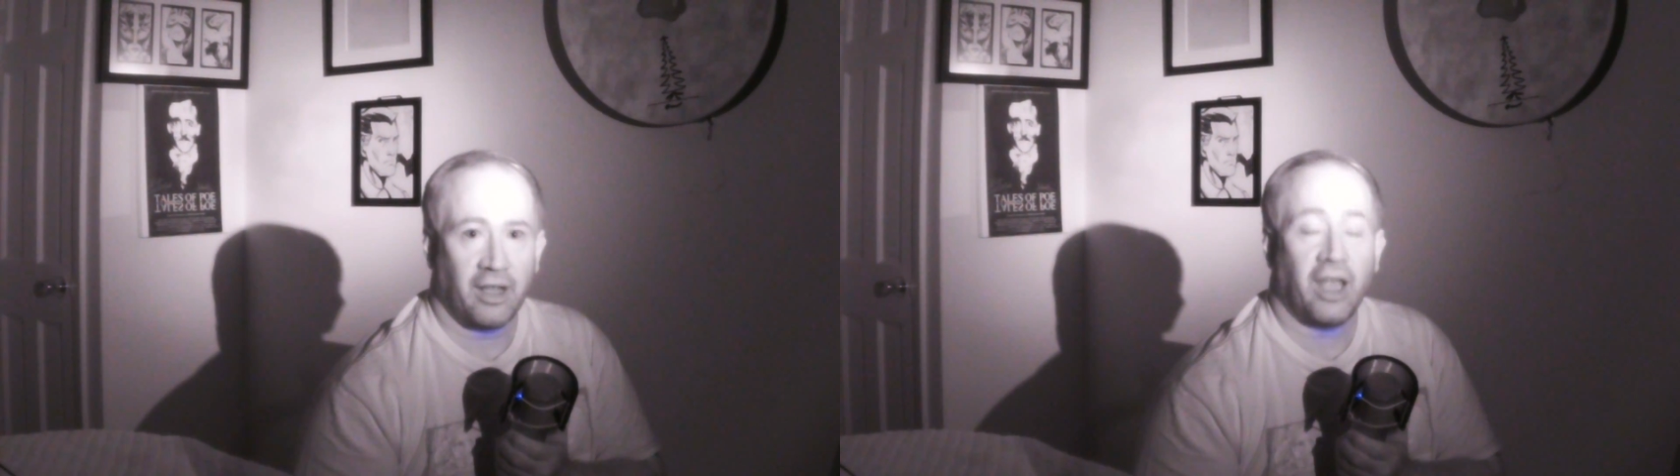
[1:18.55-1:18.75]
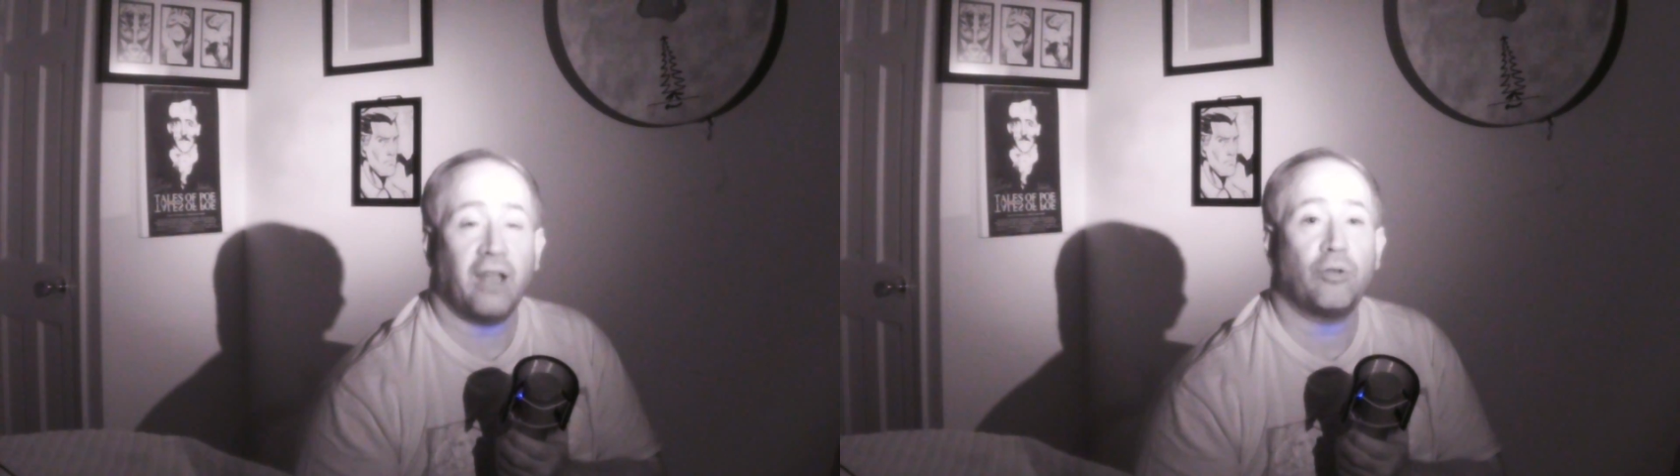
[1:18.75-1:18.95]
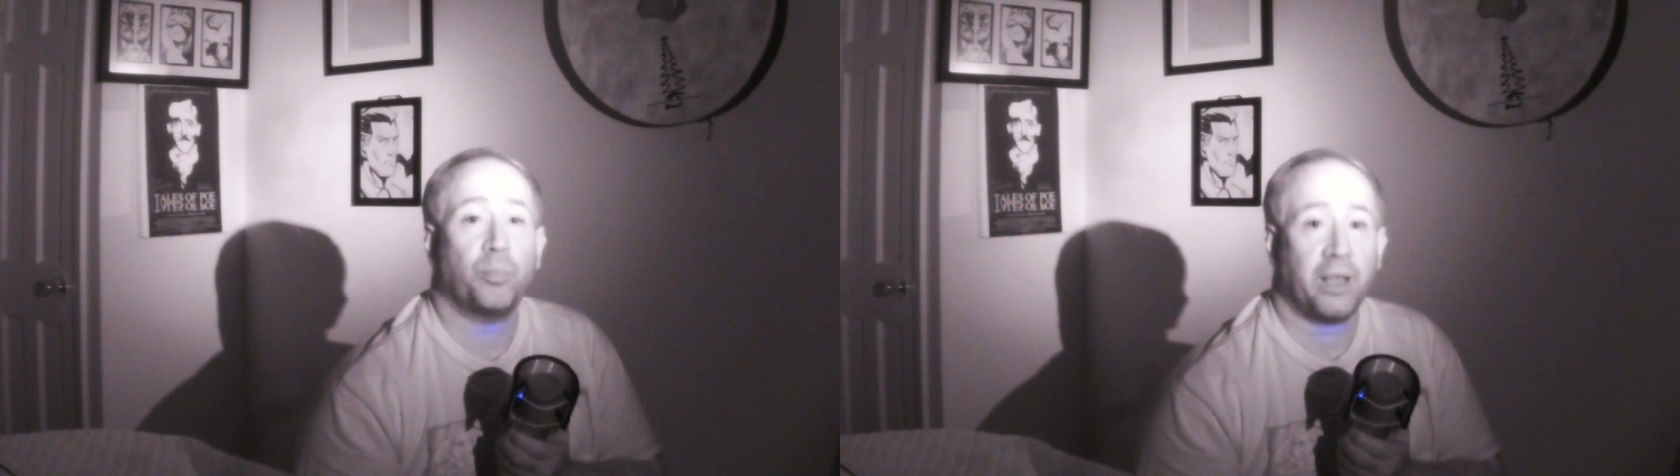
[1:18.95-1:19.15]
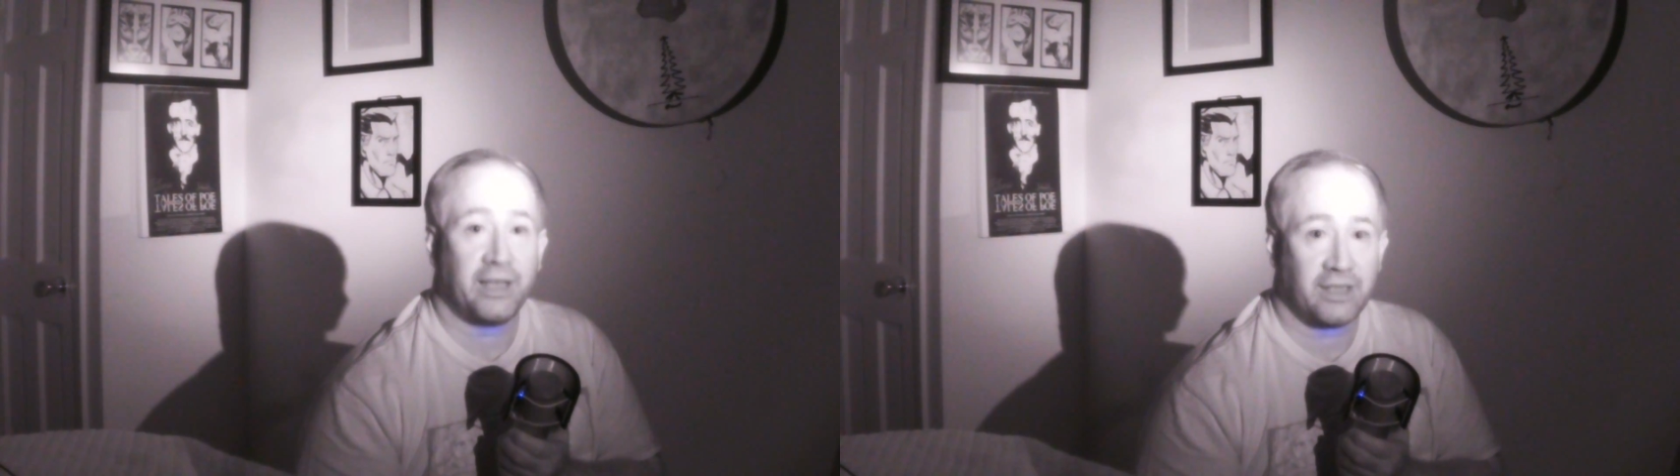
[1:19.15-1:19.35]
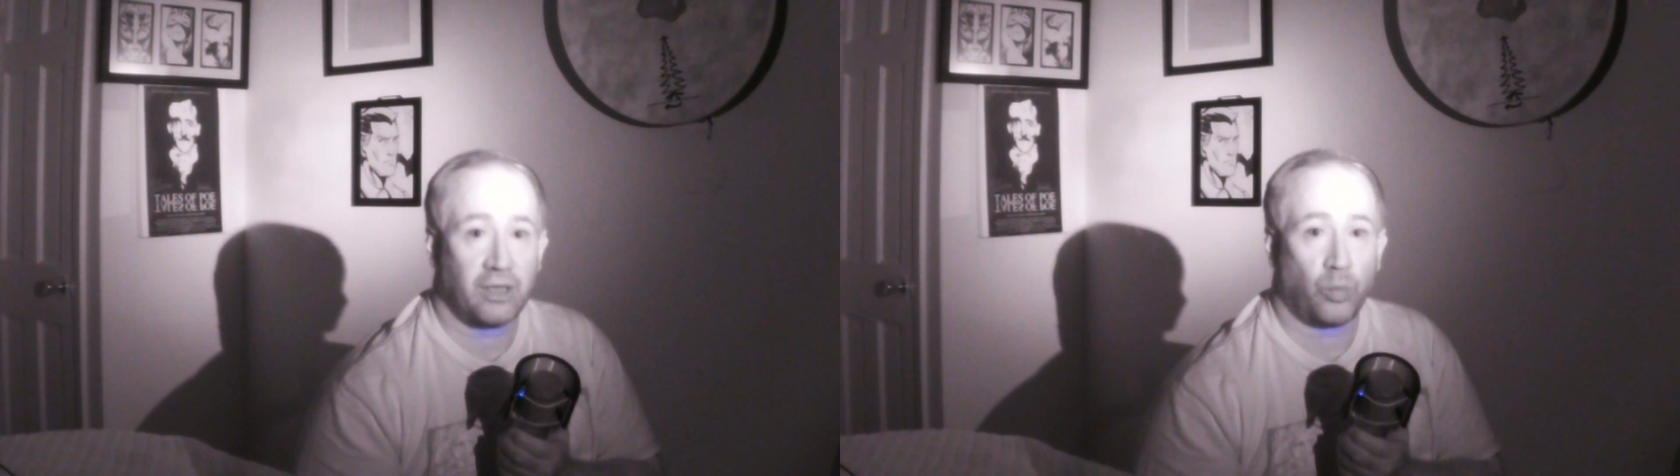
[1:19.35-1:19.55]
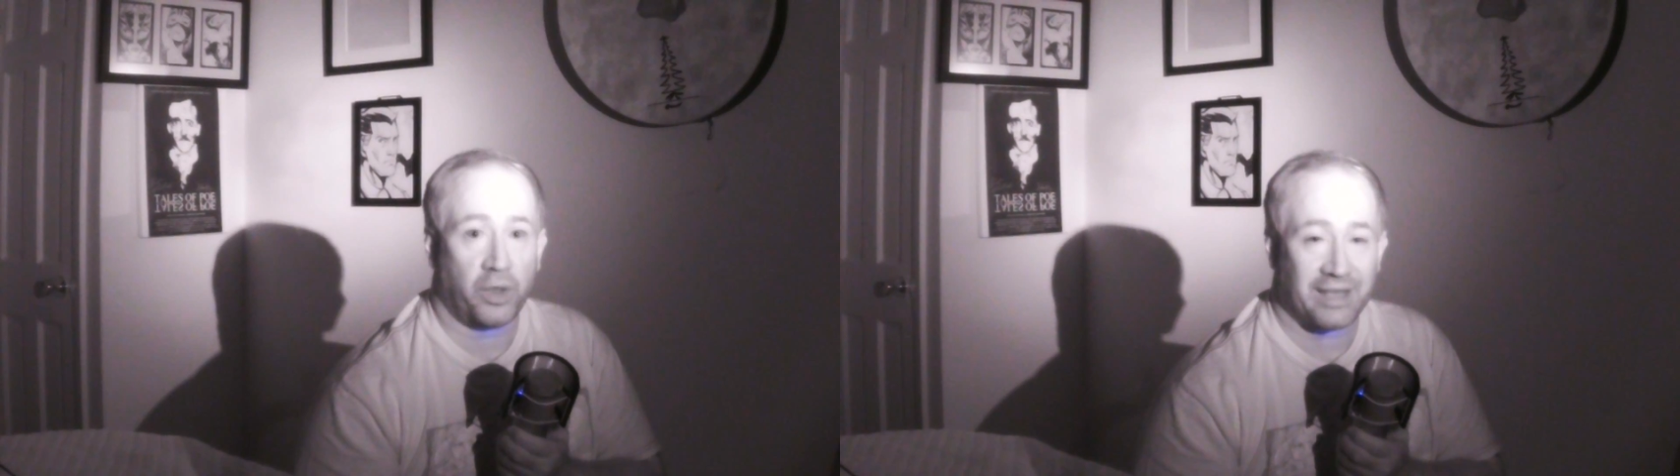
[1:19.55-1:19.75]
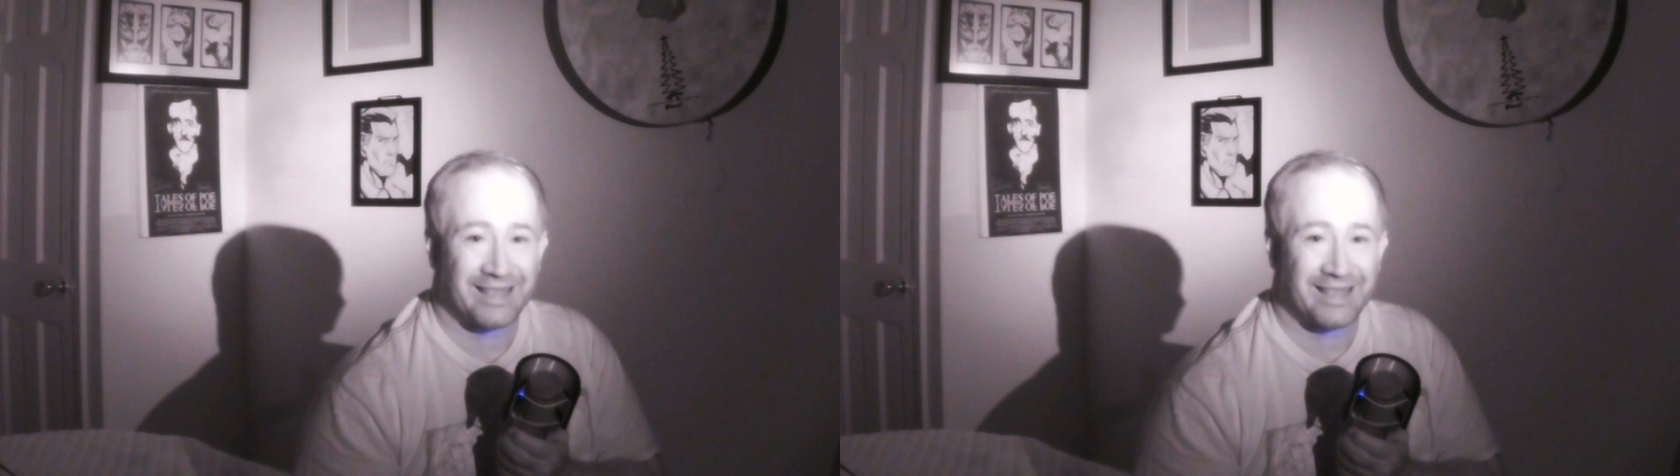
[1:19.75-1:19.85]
and replaced it with a